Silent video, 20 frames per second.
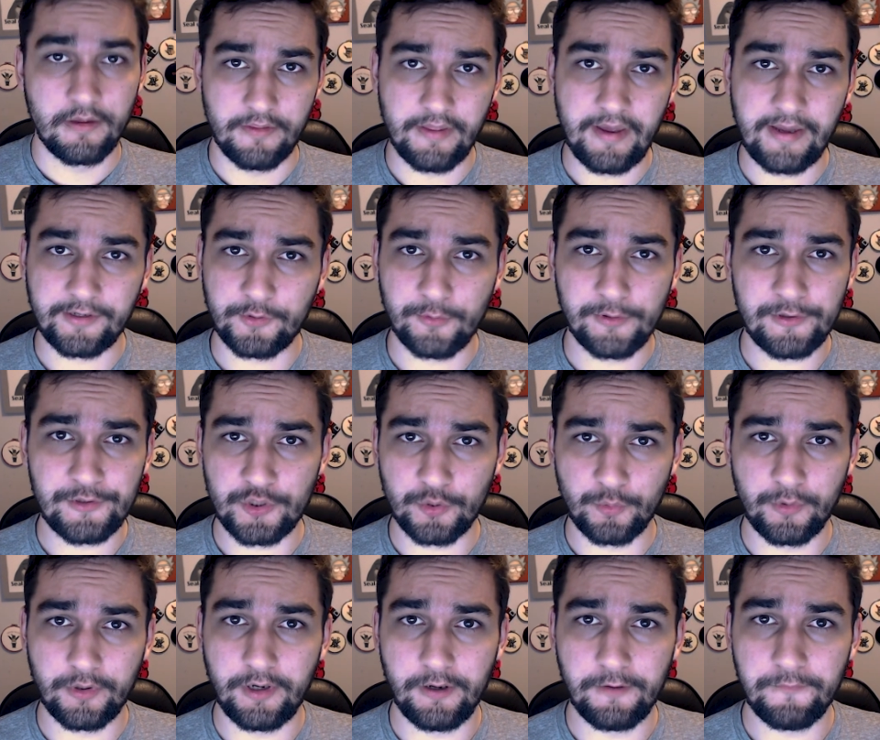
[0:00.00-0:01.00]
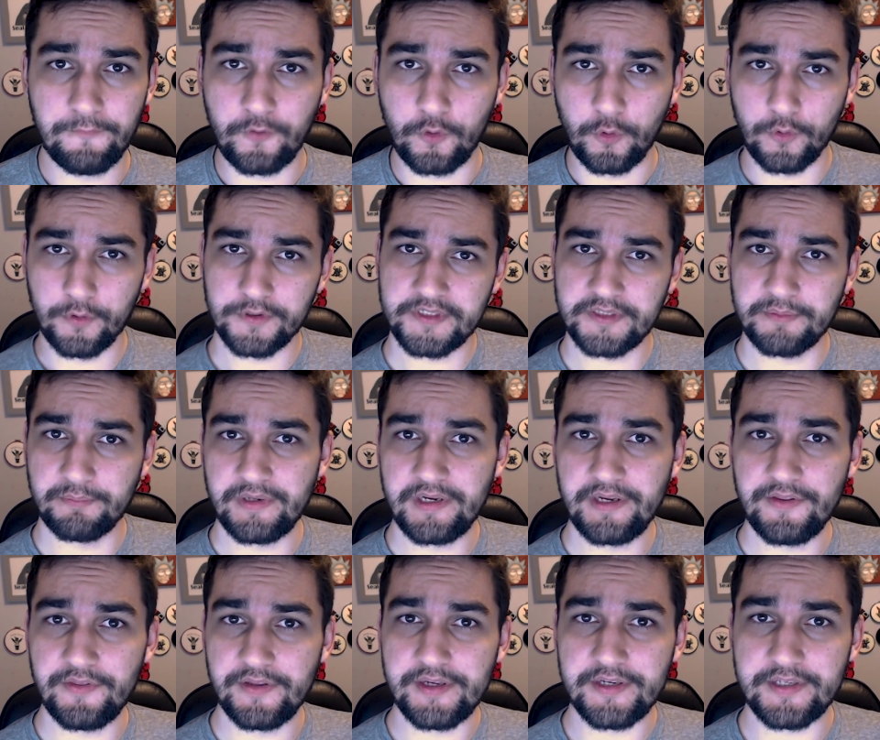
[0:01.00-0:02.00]
That creature would of course
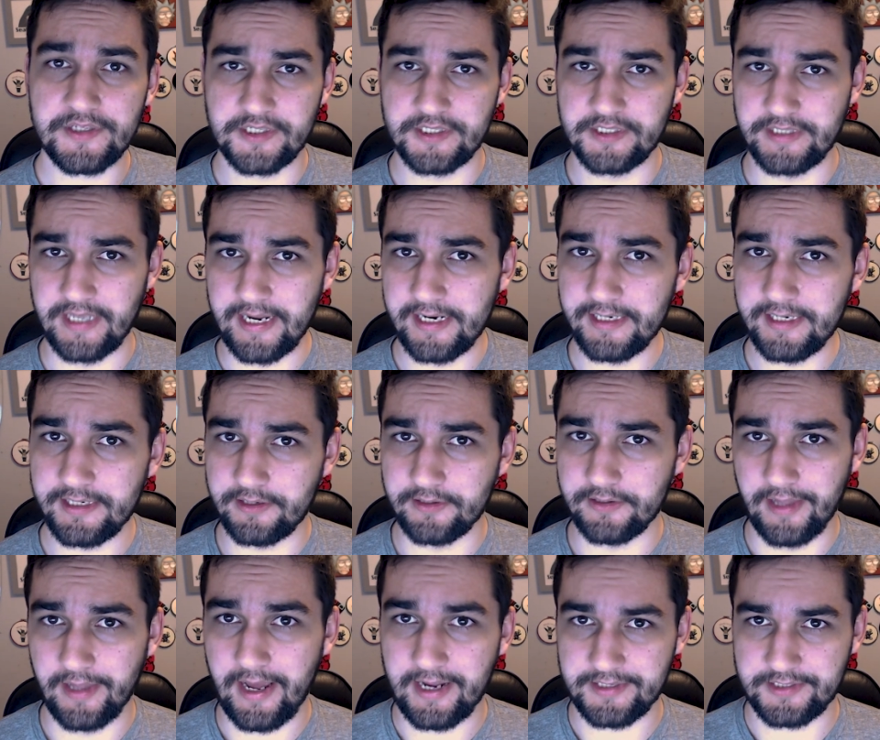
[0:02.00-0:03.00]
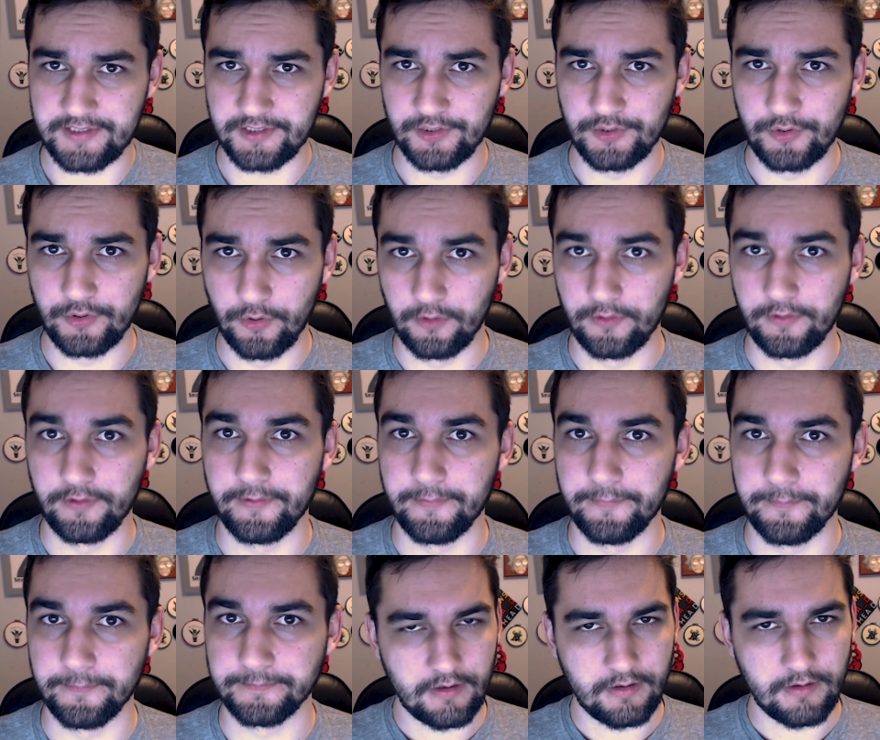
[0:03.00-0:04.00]
be the Stained Glass
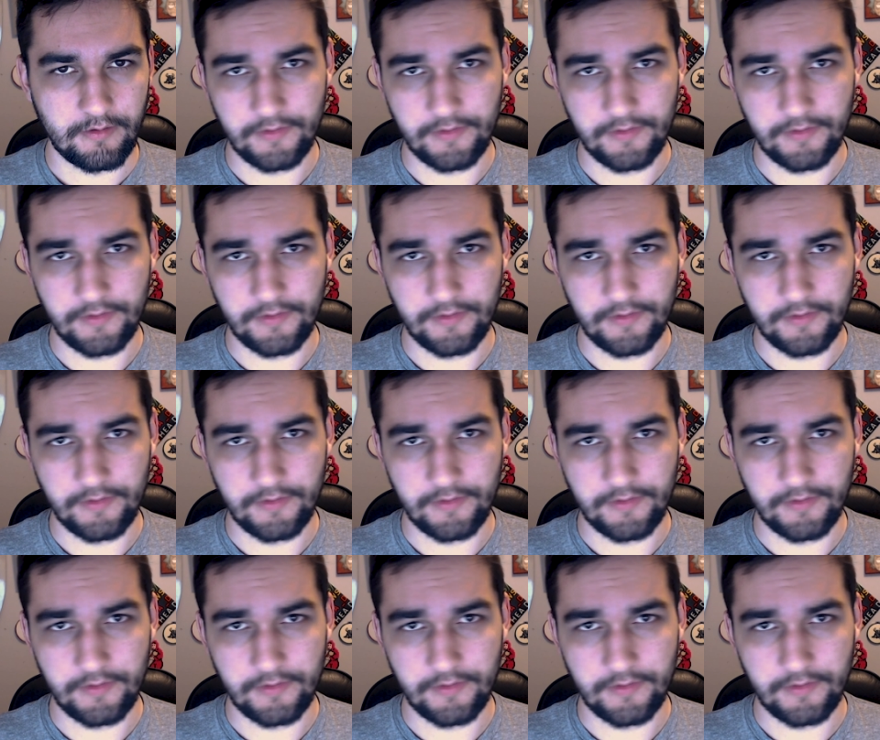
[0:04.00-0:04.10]
Golem.